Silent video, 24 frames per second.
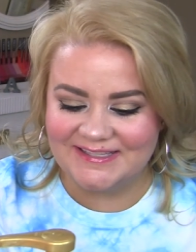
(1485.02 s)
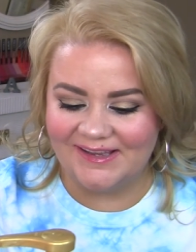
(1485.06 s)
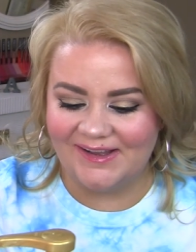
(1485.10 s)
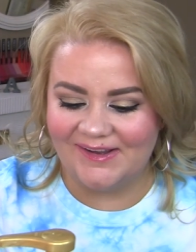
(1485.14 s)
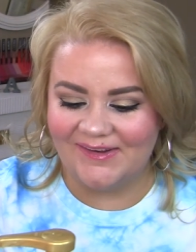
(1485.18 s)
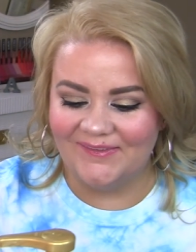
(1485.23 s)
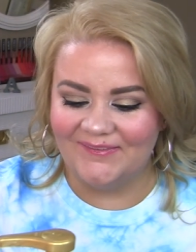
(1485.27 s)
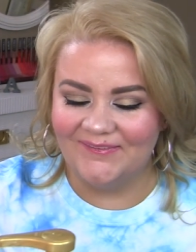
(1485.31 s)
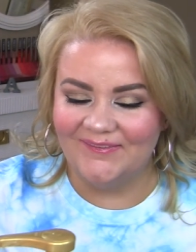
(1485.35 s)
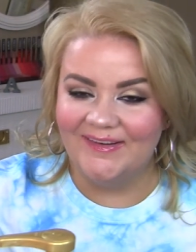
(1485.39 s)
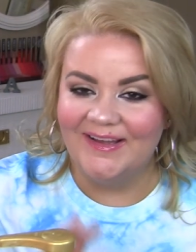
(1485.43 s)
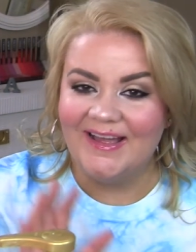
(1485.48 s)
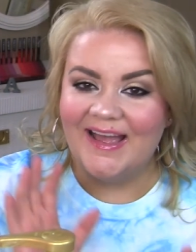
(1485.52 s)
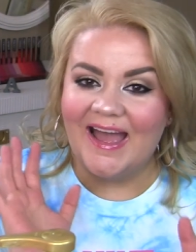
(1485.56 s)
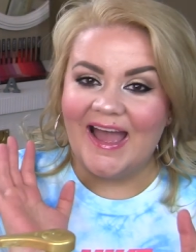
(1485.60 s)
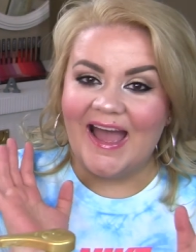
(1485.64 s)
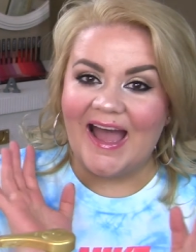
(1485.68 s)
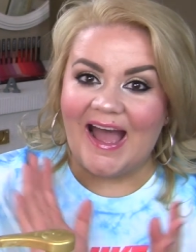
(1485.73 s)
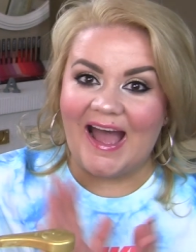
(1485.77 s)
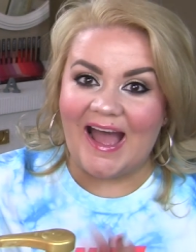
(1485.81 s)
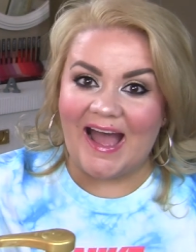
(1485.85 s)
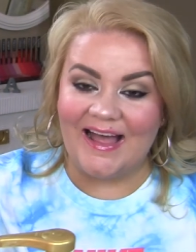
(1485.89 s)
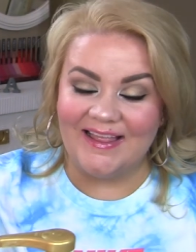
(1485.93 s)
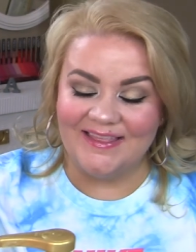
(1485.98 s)
So
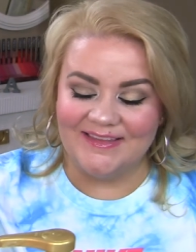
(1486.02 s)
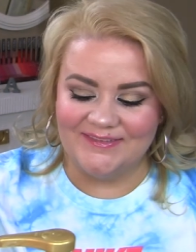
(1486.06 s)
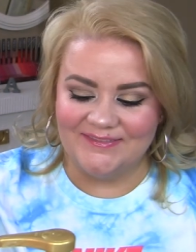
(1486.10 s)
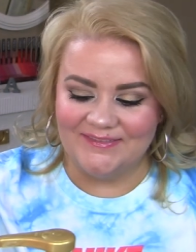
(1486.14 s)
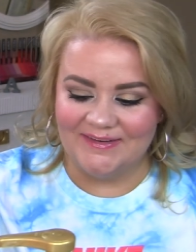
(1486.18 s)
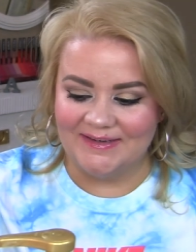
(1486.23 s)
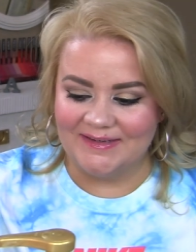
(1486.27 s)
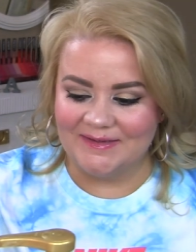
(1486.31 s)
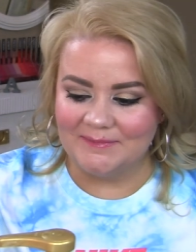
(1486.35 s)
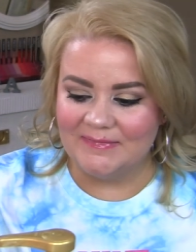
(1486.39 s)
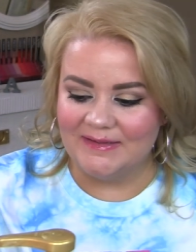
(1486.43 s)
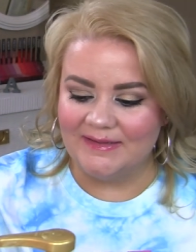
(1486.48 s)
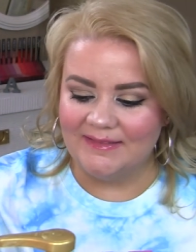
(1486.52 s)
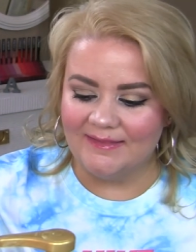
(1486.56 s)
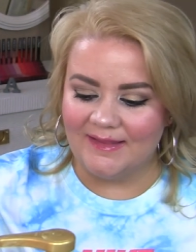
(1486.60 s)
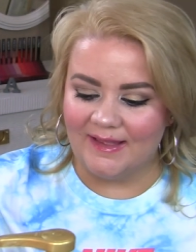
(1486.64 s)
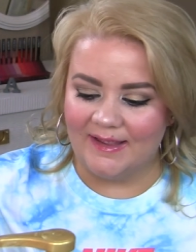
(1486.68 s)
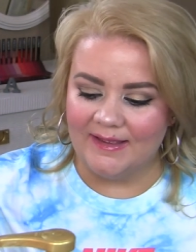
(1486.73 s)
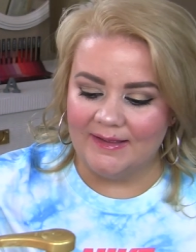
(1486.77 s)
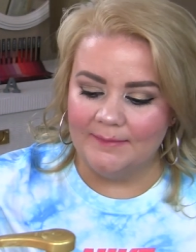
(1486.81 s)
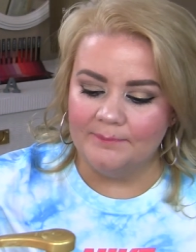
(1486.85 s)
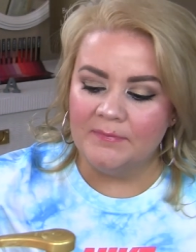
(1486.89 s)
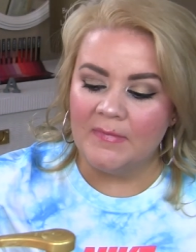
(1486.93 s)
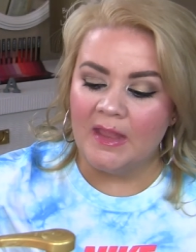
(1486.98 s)
highly recommend
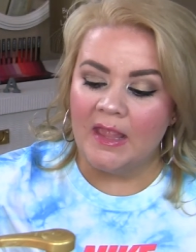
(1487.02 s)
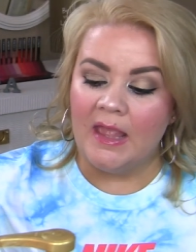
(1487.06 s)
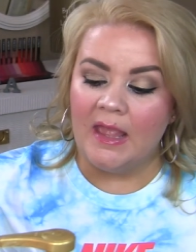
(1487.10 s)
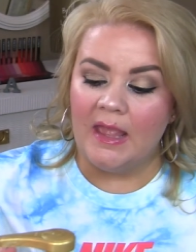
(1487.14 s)
that.